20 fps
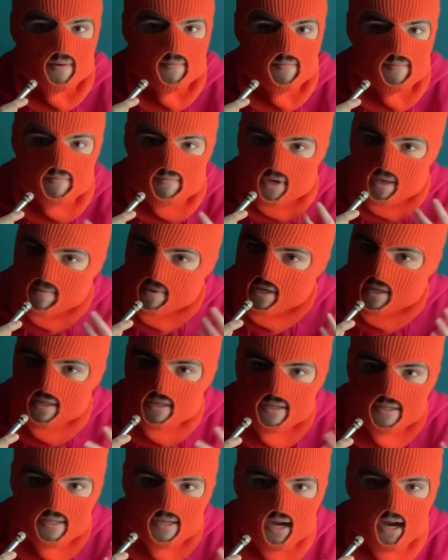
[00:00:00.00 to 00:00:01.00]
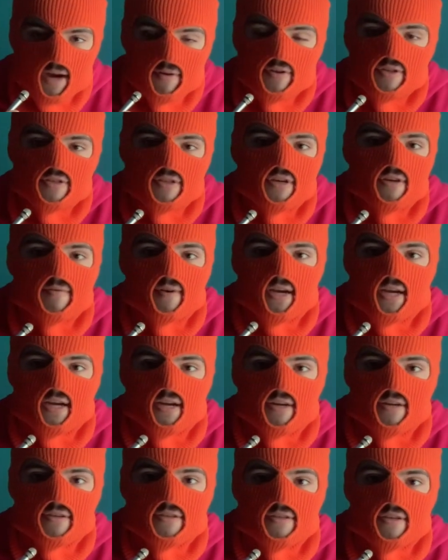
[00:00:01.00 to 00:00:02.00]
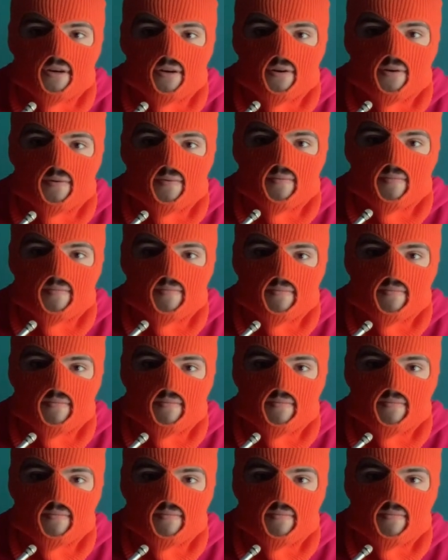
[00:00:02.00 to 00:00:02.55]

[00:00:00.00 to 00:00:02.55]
Maybe this is an IRYS look right here, so